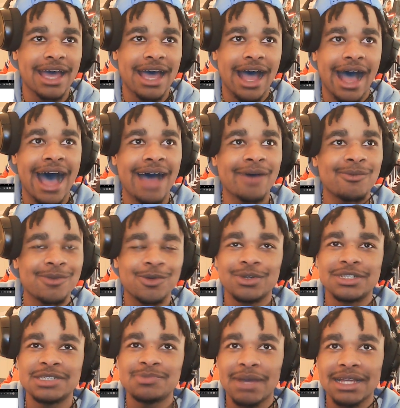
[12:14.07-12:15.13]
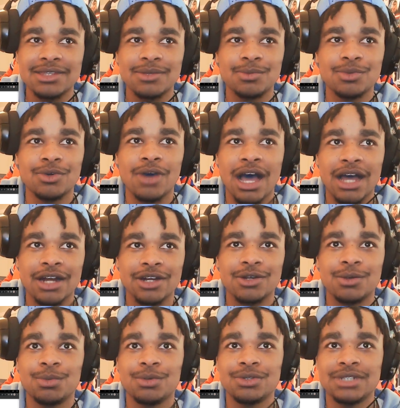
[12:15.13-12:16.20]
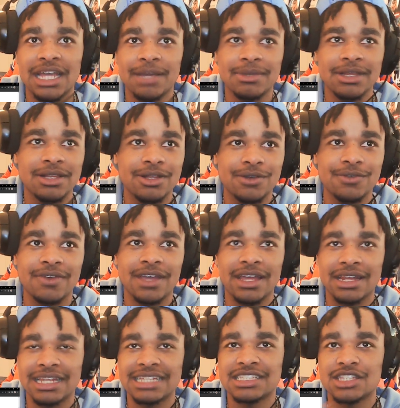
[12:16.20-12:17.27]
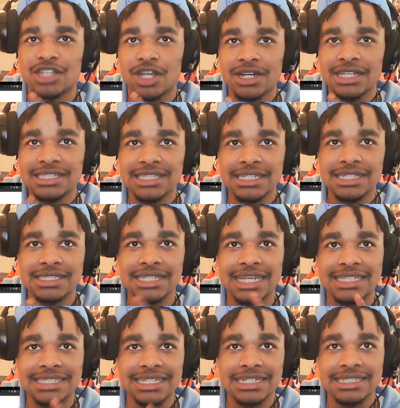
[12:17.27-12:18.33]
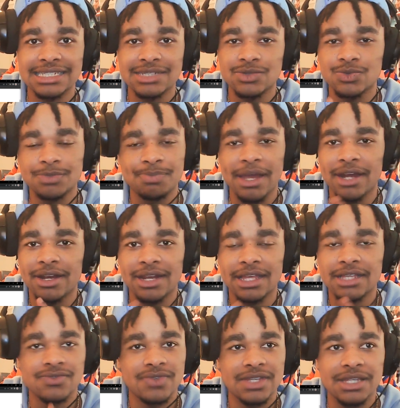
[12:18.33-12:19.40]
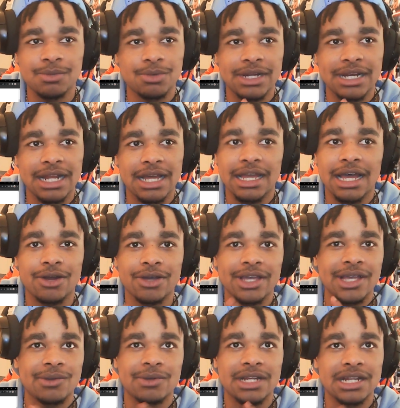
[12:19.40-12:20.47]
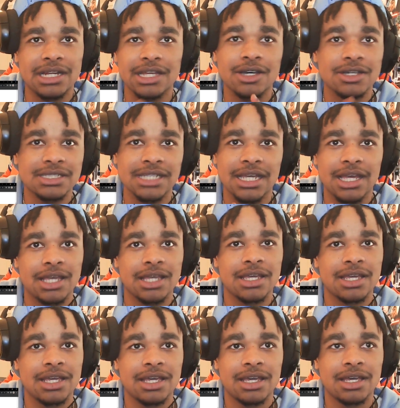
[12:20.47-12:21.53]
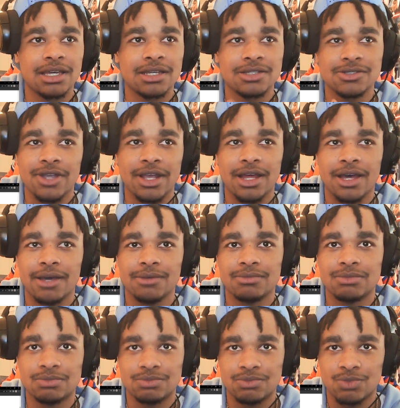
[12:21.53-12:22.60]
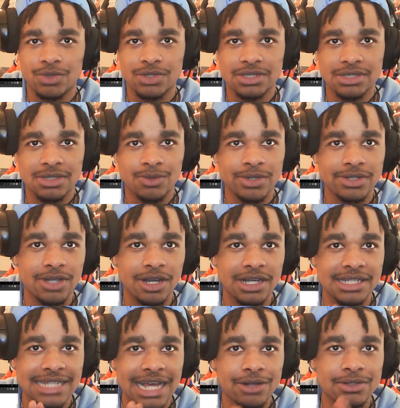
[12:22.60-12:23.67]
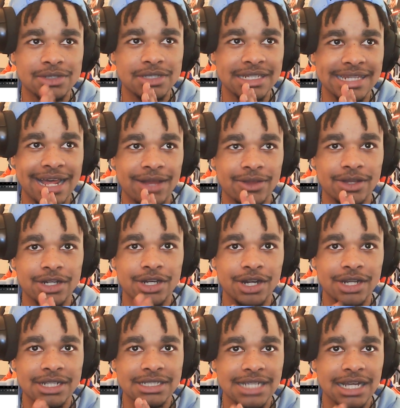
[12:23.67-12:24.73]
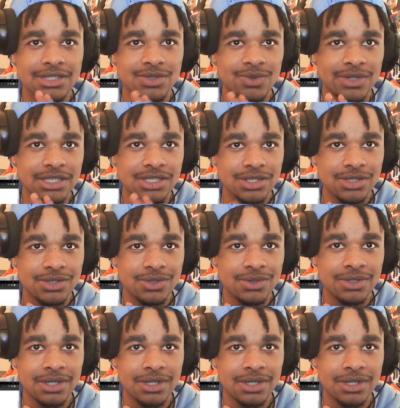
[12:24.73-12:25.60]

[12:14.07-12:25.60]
I'm a respectable, honorable Dame Lillard fan. This 36 and 10 assists was better than his 50 point night. I don't care what none of y'all said. Straight up, real talk. Cause now look, Nurkic got 22.